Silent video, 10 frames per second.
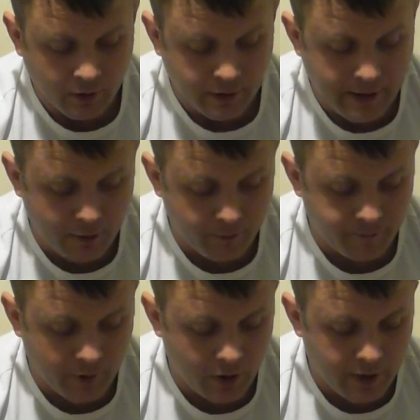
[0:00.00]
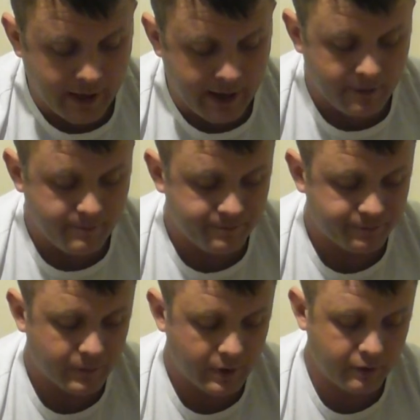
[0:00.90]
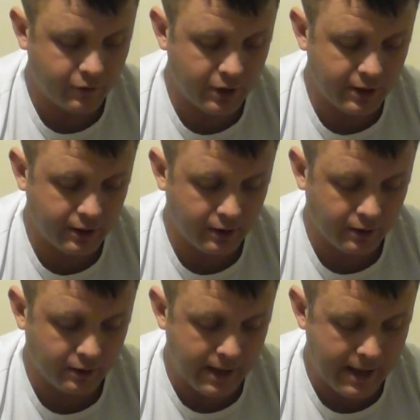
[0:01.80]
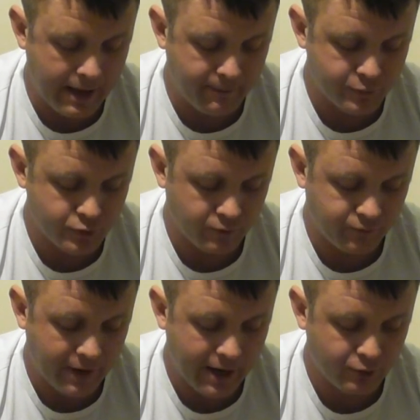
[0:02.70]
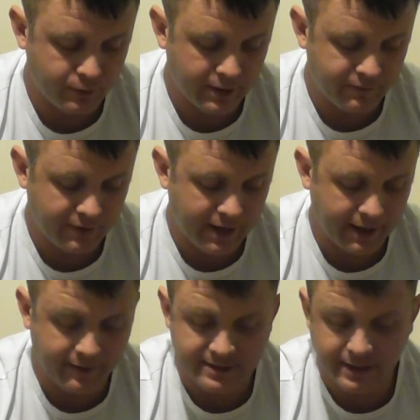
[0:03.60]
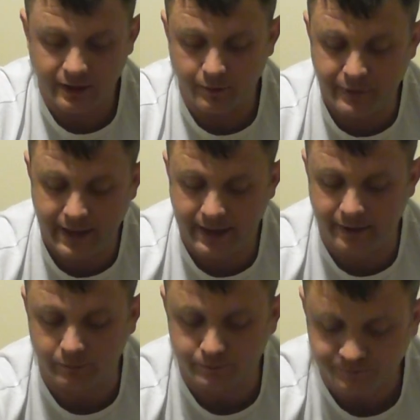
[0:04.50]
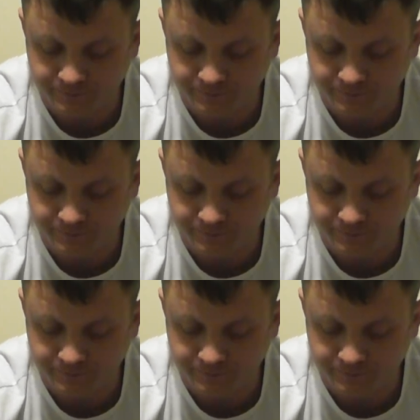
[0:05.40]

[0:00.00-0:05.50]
Now on here you've got your little sort of hand wheel, if you like, and there's a little pin.